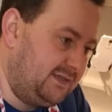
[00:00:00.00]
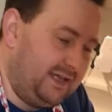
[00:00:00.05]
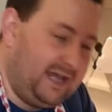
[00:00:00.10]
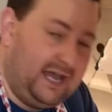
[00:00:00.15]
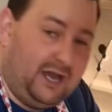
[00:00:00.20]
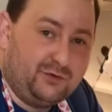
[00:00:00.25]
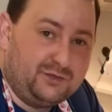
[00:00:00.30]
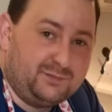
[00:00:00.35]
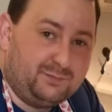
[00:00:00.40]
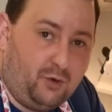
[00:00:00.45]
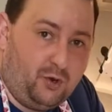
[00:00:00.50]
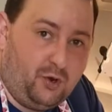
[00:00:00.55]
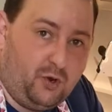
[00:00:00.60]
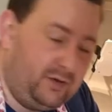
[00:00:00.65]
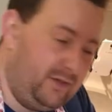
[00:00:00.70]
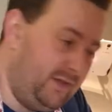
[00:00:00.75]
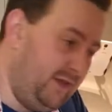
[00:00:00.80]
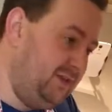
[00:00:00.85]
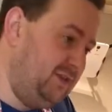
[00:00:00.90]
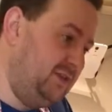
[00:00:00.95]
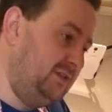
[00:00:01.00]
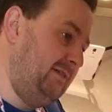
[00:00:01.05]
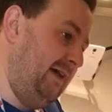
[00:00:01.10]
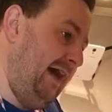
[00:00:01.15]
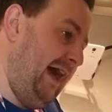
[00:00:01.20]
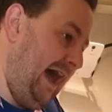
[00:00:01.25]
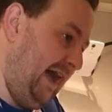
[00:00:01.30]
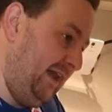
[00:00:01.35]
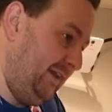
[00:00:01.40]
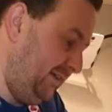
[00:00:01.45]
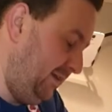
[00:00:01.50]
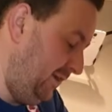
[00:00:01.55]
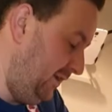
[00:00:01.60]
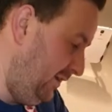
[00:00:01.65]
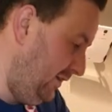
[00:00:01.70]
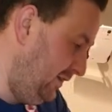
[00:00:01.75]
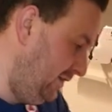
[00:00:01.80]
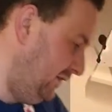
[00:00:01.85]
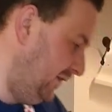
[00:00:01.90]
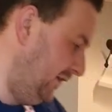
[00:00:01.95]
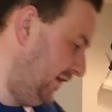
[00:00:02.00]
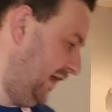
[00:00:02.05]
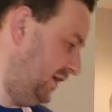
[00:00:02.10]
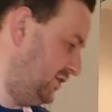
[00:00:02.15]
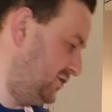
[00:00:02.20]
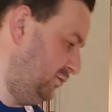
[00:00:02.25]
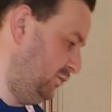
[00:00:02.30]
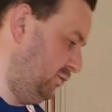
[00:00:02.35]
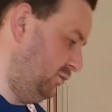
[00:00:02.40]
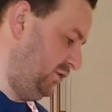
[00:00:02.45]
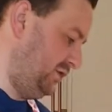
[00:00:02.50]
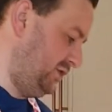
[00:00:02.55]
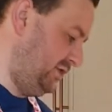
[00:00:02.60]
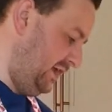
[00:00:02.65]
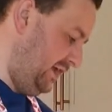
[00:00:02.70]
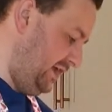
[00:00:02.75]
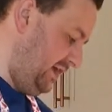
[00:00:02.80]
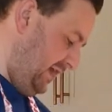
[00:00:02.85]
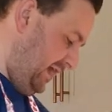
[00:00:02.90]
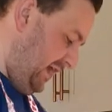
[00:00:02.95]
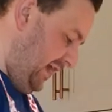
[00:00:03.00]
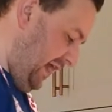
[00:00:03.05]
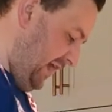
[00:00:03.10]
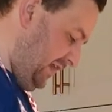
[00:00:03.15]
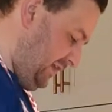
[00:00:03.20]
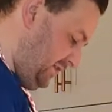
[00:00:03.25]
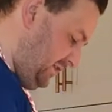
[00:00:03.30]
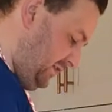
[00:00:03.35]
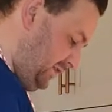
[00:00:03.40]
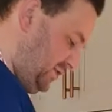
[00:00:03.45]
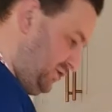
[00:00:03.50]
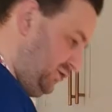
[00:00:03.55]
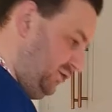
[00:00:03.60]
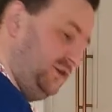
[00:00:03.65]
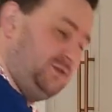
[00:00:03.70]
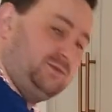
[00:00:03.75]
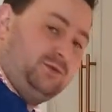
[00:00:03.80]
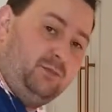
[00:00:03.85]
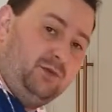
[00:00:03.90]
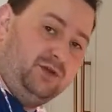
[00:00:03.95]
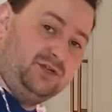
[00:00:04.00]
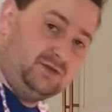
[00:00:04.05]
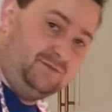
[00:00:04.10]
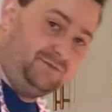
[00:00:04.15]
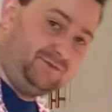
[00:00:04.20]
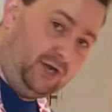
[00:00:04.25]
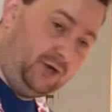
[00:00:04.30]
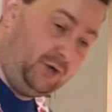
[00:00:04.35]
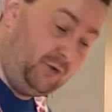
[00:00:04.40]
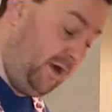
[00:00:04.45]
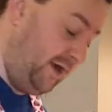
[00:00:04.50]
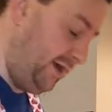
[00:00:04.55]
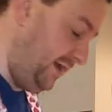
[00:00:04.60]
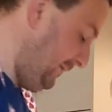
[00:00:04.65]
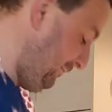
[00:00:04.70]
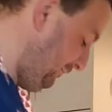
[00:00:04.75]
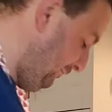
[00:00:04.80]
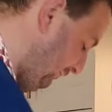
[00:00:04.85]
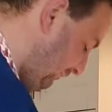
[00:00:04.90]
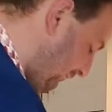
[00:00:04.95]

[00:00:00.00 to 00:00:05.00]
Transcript: the kettle's boiled, I then just add the kettle water into the saucepan, which I've done already.